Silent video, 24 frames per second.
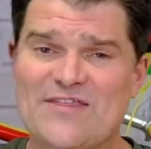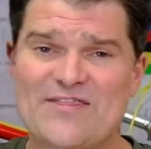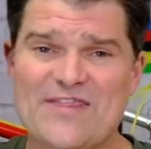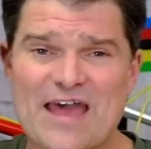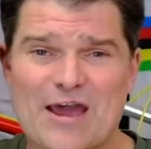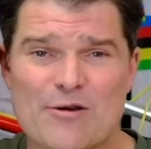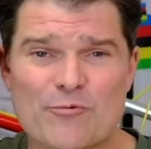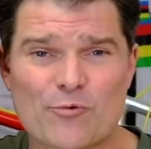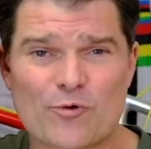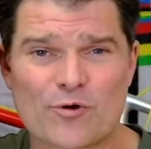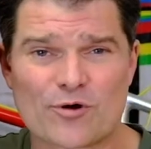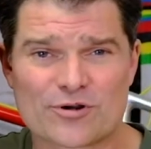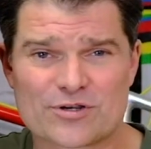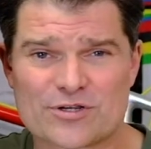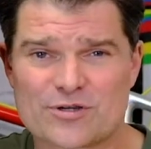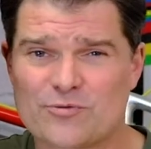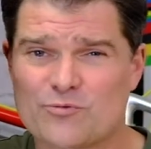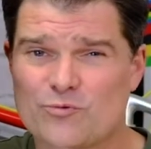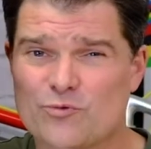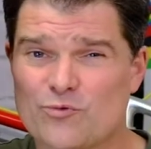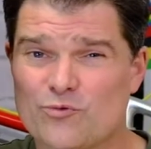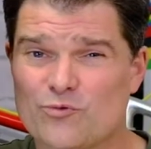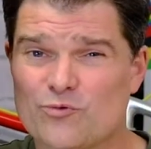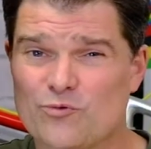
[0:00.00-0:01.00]
and that worked
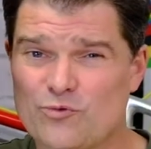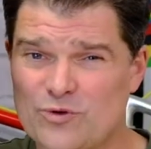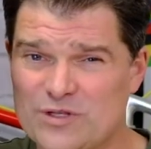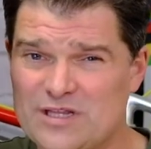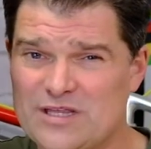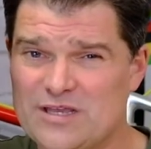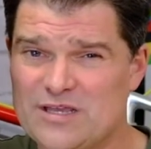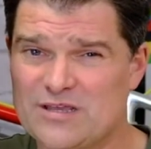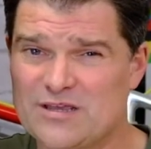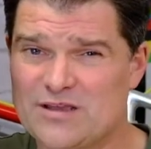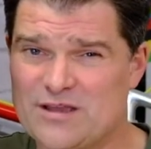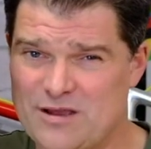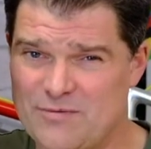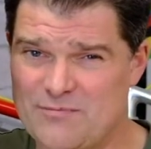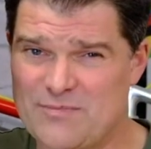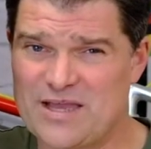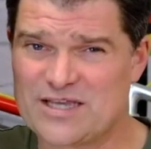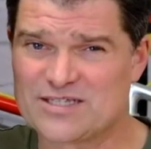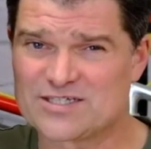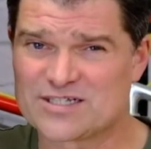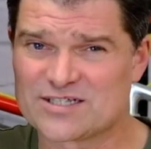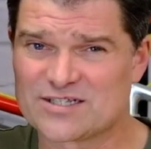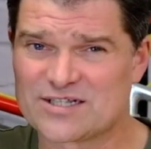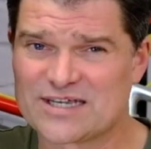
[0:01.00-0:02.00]
really
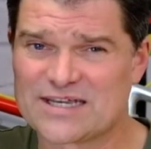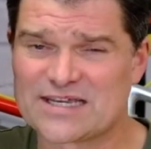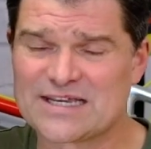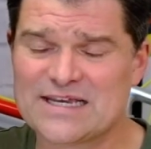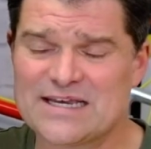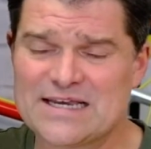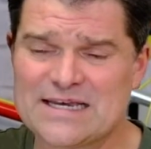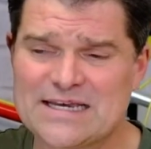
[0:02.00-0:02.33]
amazingly.